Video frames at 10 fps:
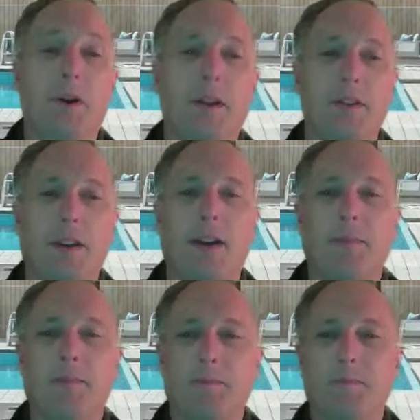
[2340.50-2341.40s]

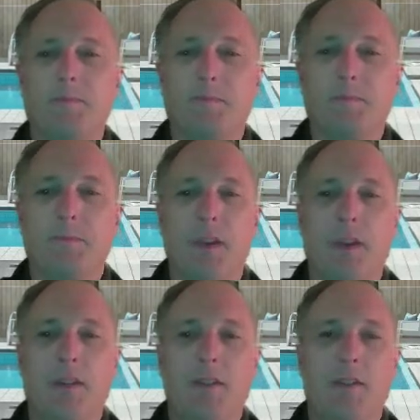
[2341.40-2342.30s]

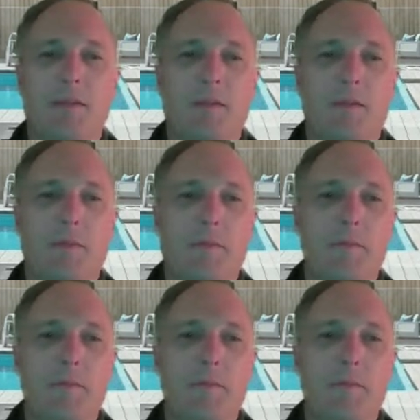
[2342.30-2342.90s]
This person isn't speaking.